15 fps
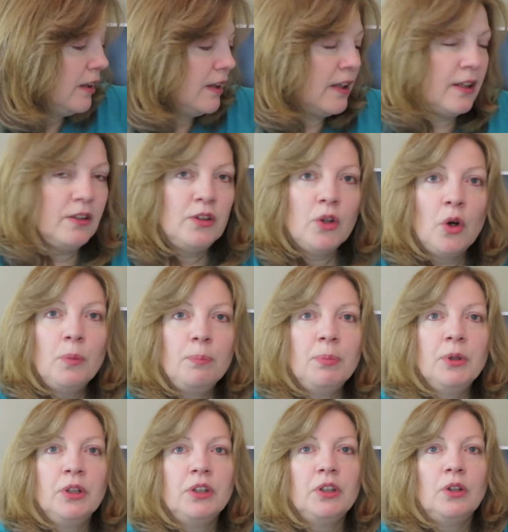a
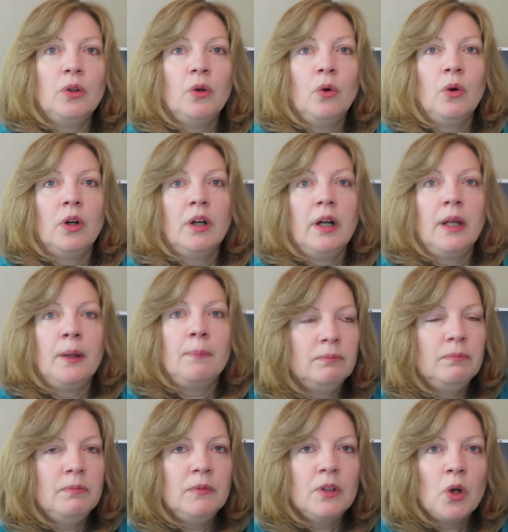notebook or a
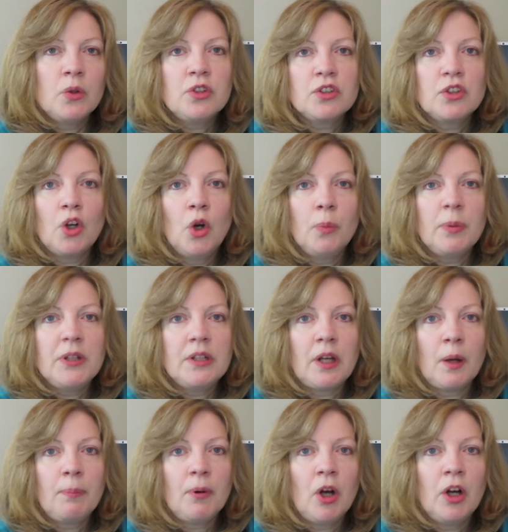notes opened
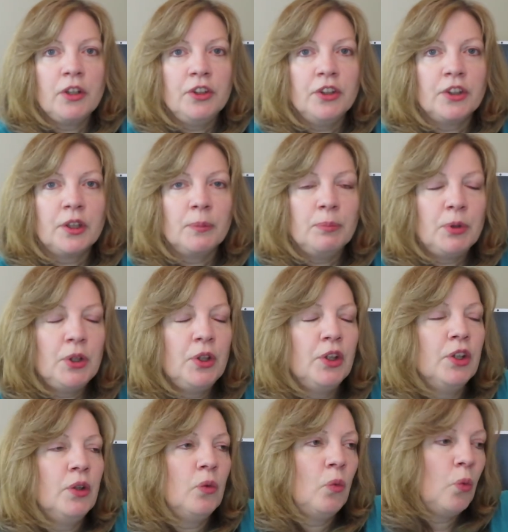up on your
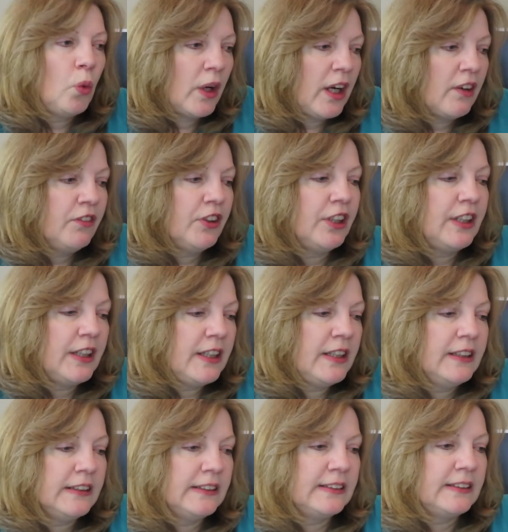computer, whatever it
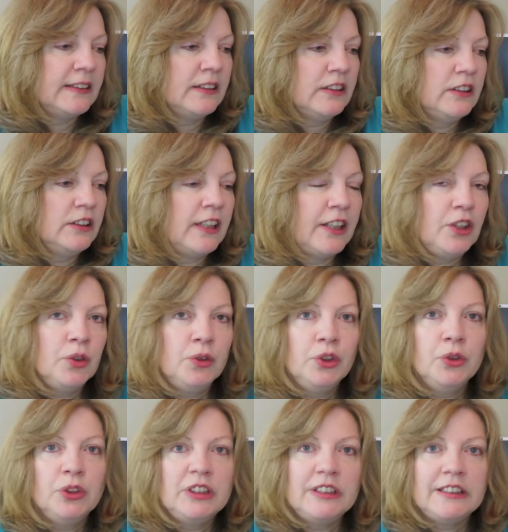is that you
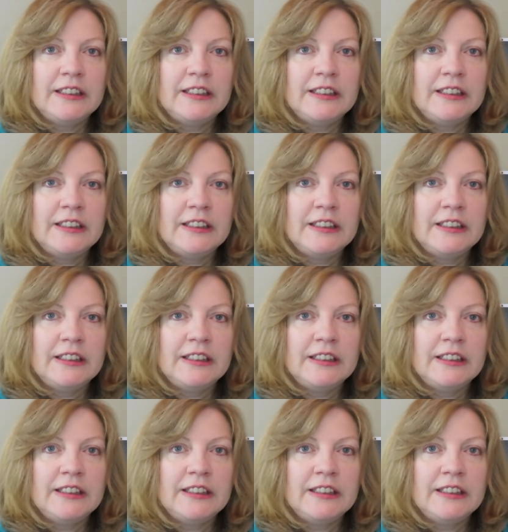use to